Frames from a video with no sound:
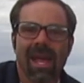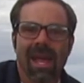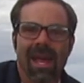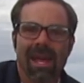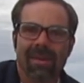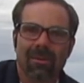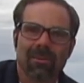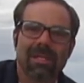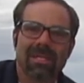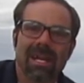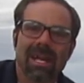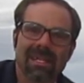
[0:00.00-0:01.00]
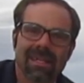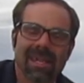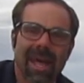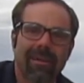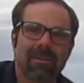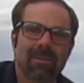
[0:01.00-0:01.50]
And the reason I did
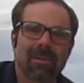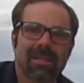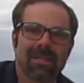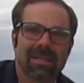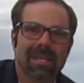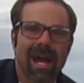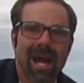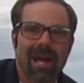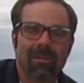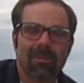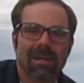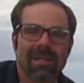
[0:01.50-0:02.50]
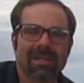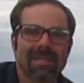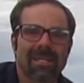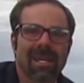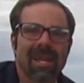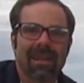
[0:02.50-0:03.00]
that was because of the high
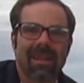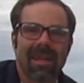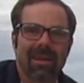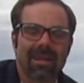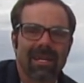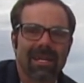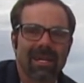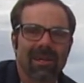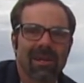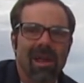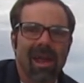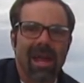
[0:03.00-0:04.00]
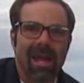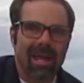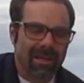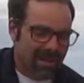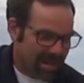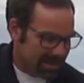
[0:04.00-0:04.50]
winds that are here.
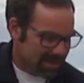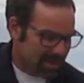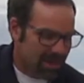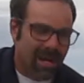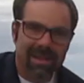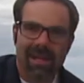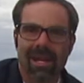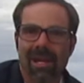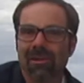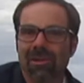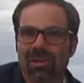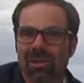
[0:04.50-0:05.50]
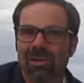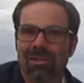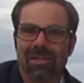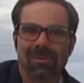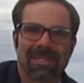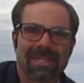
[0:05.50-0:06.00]
And uh, so I thought I would show you
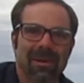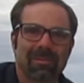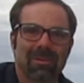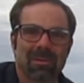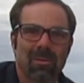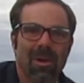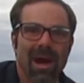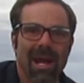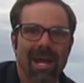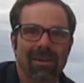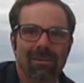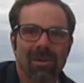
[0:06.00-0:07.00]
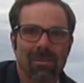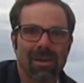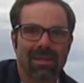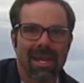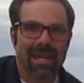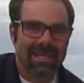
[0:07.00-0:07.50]
some examples of why I
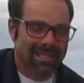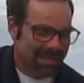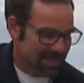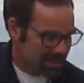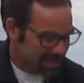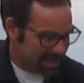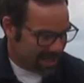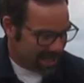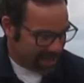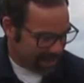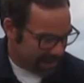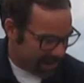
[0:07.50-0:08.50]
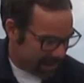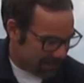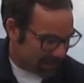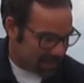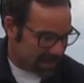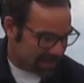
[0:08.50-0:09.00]
made that decision.
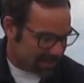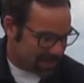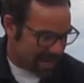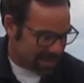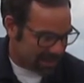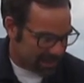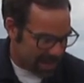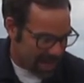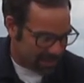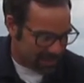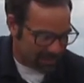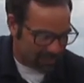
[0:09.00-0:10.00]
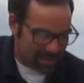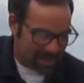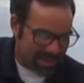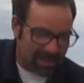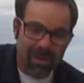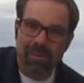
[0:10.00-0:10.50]
Um, it's not uncommon for
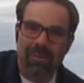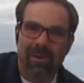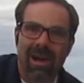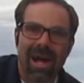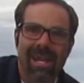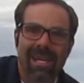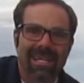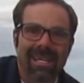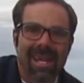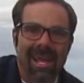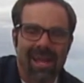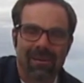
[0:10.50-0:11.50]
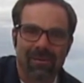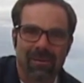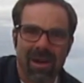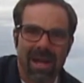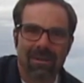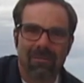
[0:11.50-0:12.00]
me to go for a hike and
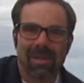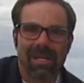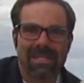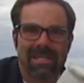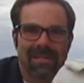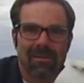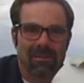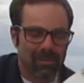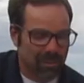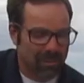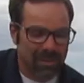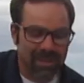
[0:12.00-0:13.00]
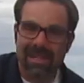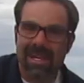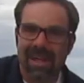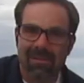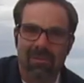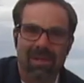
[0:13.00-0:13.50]
find pieces of roofing that
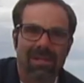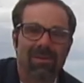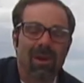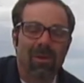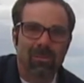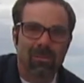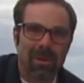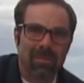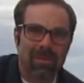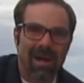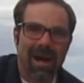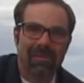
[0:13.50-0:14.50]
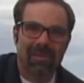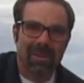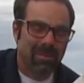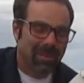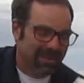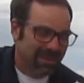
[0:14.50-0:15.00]
have been ripped off of the
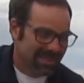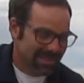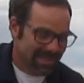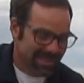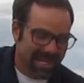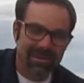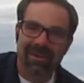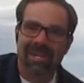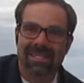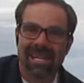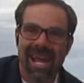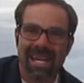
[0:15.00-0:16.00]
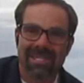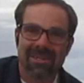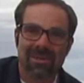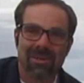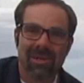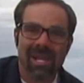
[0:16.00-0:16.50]
buildings that they were attached
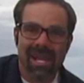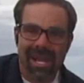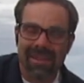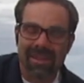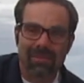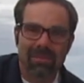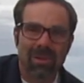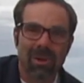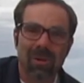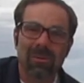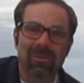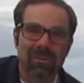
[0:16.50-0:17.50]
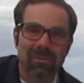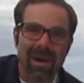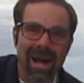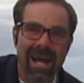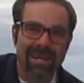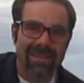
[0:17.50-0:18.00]
to and then blown for
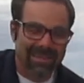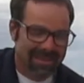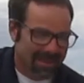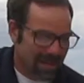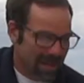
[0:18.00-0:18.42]
miles.